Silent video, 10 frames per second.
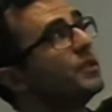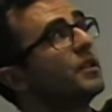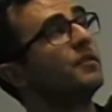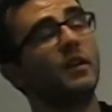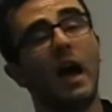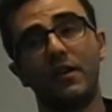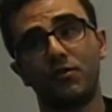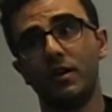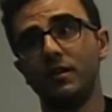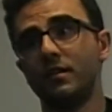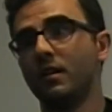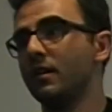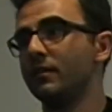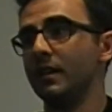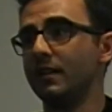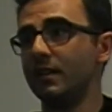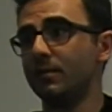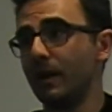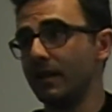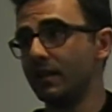server address. This is
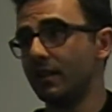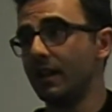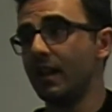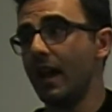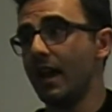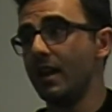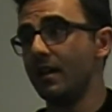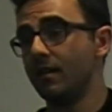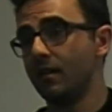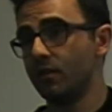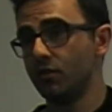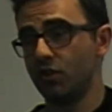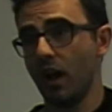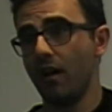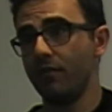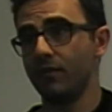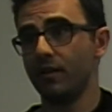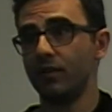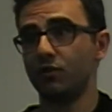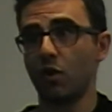basically a
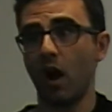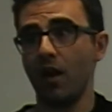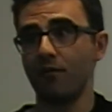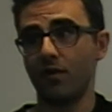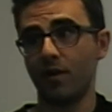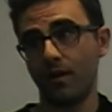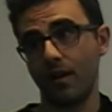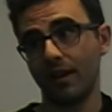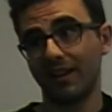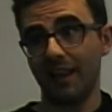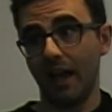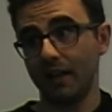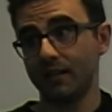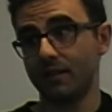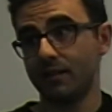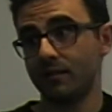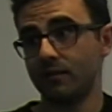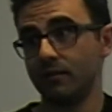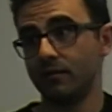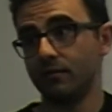Java driver class
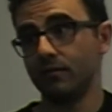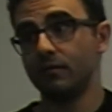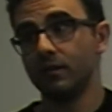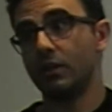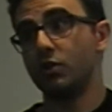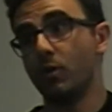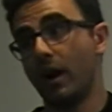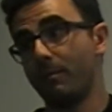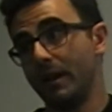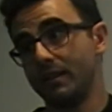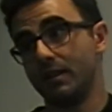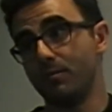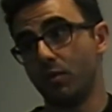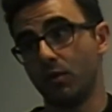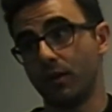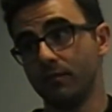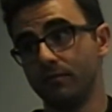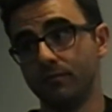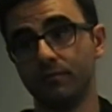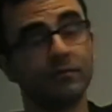that you are basically importing.
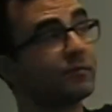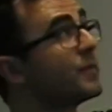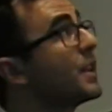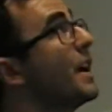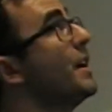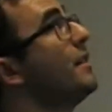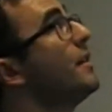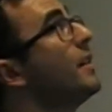Okay?